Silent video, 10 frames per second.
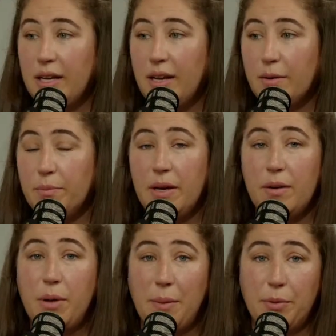on a
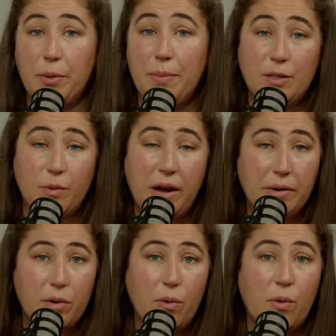popular bus
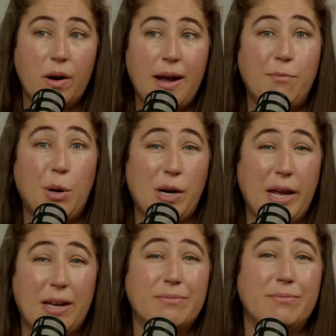route or have
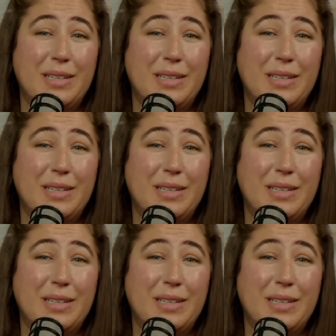parking,